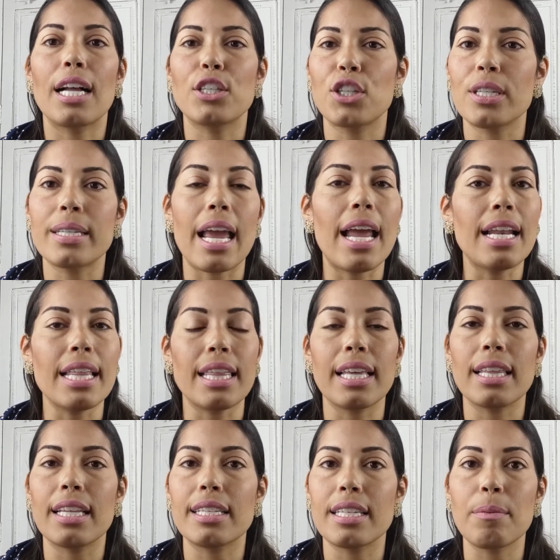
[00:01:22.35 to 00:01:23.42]
just
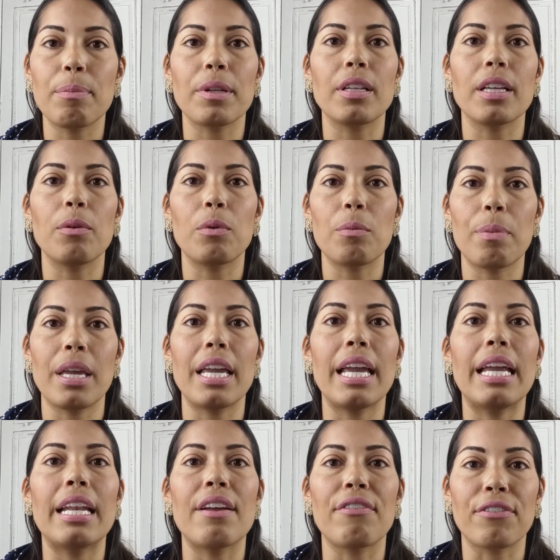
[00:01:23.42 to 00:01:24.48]
anything that typically would be
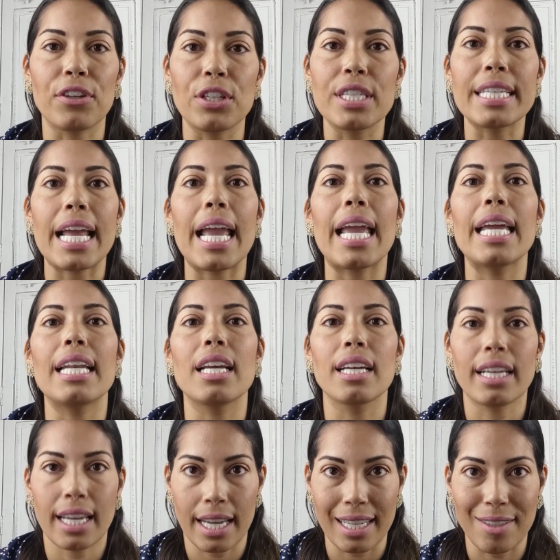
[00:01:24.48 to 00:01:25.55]
in a first aid
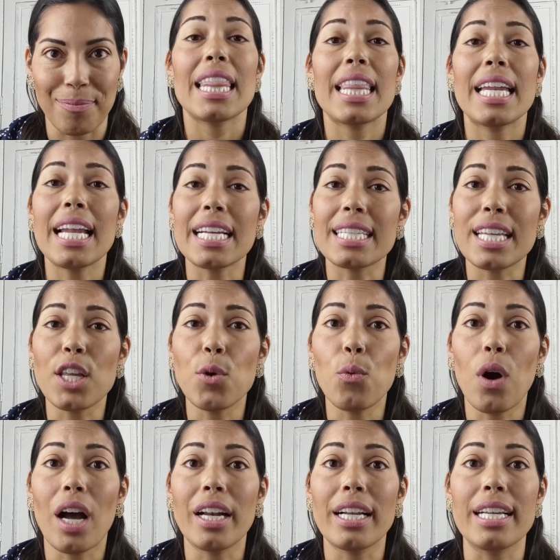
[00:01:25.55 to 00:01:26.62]
kit. The next thing you
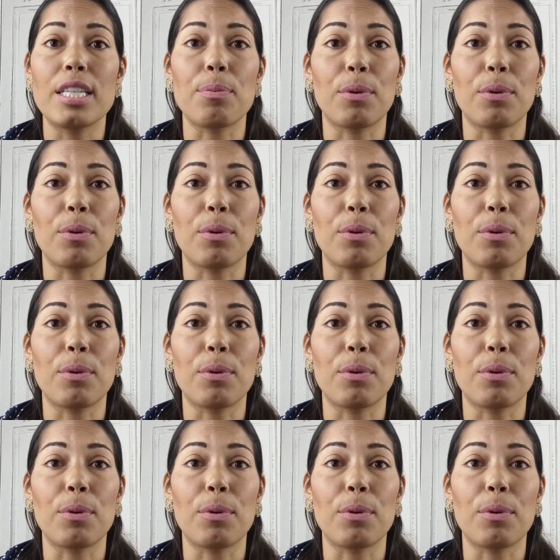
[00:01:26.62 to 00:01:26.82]
want is